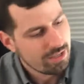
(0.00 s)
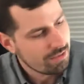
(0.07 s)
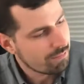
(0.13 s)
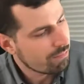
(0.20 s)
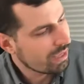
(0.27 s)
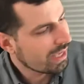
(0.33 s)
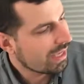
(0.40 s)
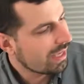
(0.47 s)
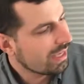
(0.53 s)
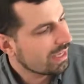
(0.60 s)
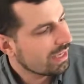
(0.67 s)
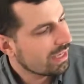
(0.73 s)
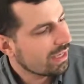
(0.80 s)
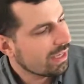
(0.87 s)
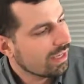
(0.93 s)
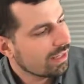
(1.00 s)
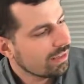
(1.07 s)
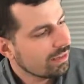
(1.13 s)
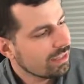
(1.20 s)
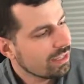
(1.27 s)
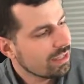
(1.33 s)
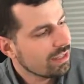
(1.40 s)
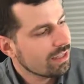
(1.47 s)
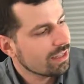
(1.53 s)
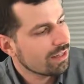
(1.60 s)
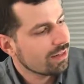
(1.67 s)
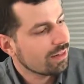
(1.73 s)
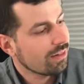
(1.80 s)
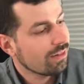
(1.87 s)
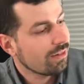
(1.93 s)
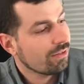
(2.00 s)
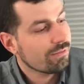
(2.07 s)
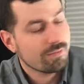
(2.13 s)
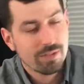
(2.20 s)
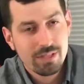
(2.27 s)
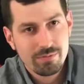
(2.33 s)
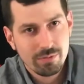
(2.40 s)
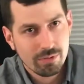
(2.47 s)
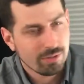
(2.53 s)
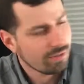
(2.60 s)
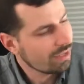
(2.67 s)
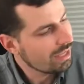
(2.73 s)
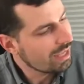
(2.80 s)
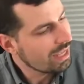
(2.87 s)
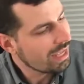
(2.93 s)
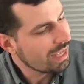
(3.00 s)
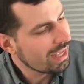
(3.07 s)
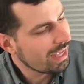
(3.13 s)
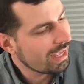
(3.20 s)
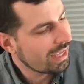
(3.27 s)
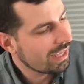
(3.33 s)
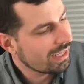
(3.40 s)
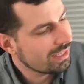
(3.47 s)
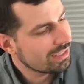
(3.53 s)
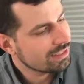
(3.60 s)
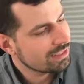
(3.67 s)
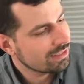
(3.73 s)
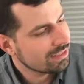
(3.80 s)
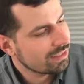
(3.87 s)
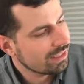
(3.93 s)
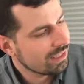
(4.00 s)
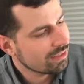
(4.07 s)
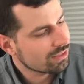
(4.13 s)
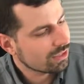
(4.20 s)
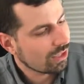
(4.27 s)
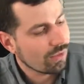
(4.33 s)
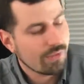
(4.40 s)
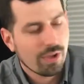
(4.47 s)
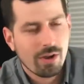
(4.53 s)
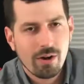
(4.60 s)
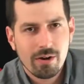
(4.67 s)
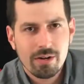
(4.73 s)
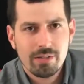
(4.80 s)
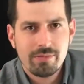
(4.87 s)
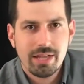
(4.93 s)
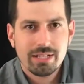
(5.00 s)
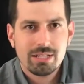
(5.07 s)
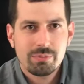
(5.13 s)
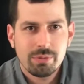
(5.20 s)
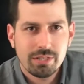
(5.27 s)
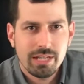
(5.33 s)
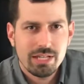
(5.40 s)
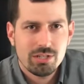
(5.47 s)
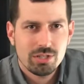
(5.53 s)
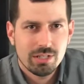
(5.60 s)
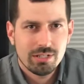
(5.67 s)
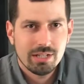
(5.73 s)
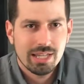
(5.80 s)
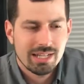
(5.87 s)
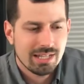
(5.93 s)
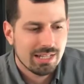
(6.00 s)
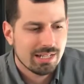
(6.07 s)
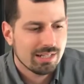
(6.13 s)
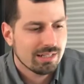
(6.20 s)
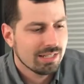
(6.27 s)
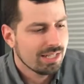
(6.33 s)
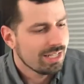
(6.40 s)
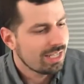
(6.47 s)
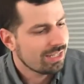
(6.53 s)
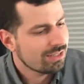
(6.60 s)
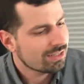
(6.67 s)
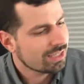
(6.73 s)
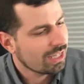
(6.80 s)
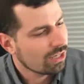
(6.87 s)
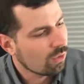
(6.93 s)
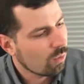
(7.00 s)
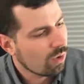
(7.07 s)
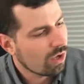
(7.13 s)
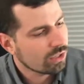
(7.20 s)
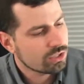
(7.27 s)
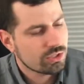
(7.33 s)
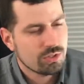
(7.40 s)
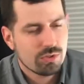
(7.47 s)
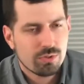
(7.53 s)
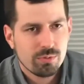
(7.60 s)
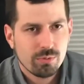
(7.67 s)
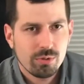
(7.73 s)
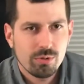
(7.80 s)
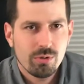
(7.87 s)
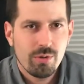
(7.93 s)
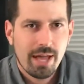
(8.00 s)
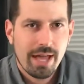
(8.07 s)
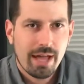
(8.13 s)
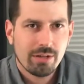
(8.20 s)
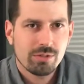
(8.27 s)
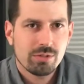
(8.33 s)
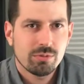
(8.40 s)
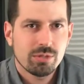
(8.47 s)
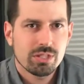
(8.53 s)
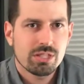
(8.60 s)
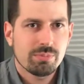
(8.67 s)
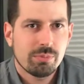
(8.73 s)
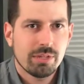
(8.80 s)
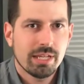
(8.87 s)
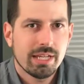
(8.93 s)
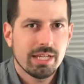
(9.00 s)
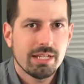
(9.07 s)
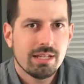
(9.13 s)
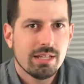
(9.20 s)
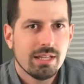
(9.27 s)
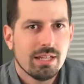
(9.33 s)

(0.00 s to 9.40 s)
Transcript: by Lee Lefevre, and it's called The Art of Explanation. And in it just kind of walks you through how to explain